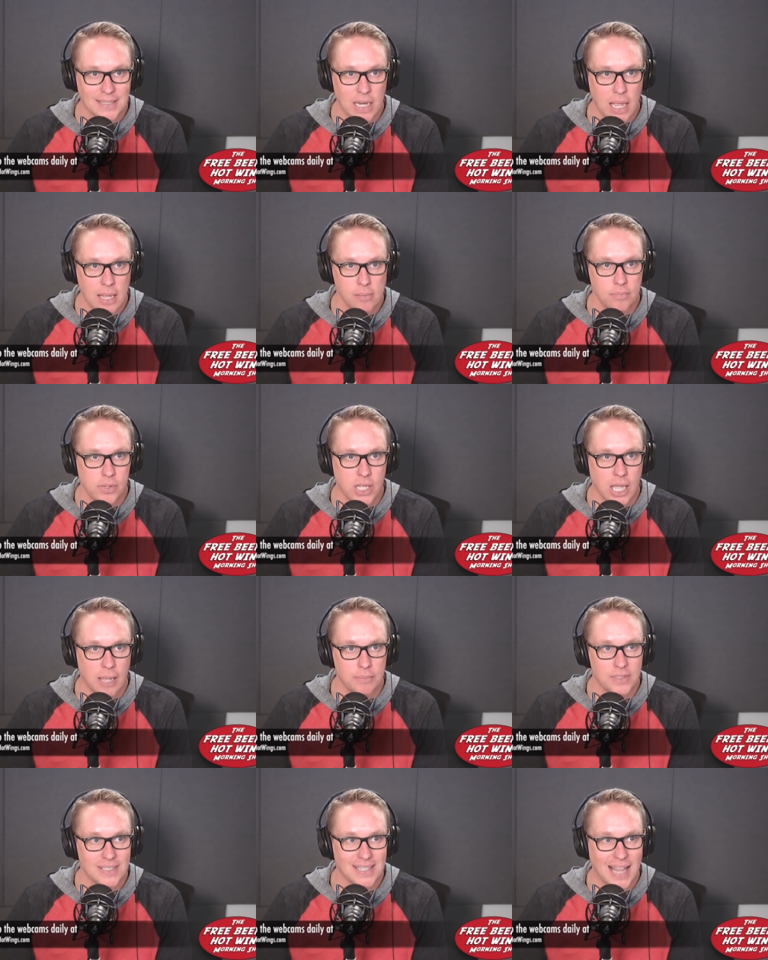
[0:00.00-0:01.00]
name became
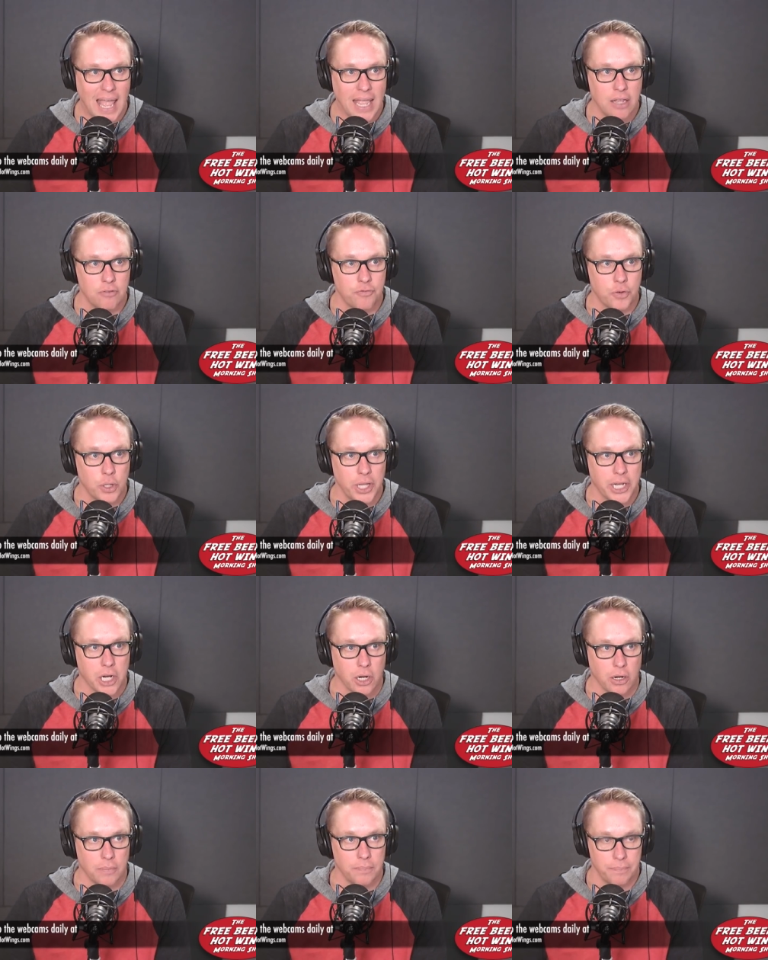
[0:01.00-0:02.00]
slang for
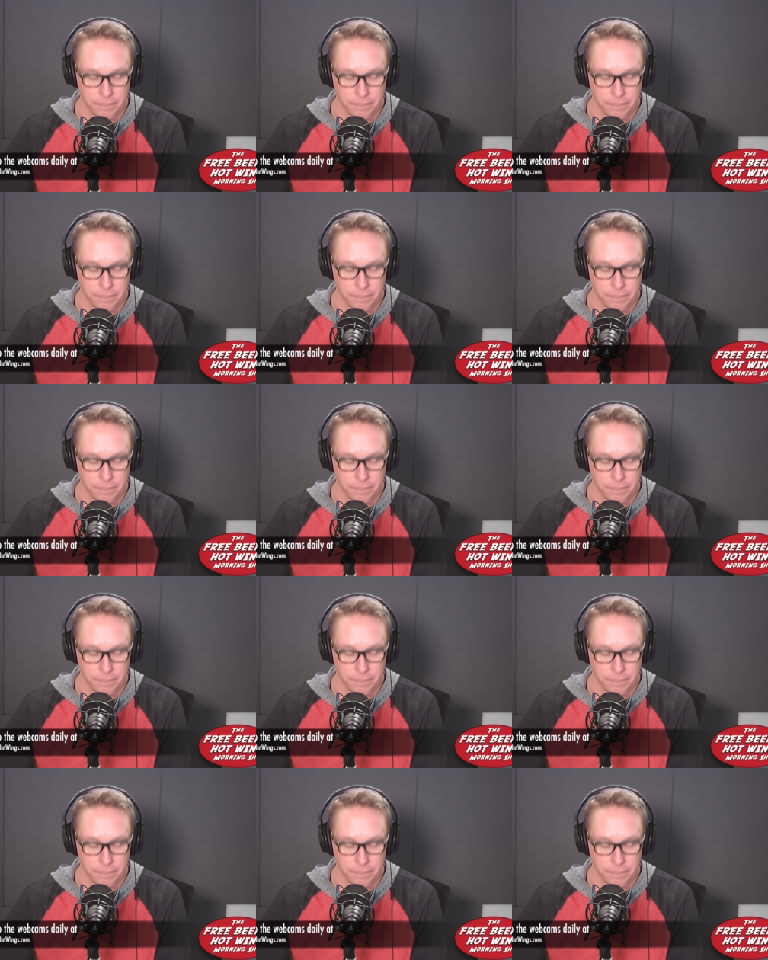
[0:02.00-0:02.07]
liquor?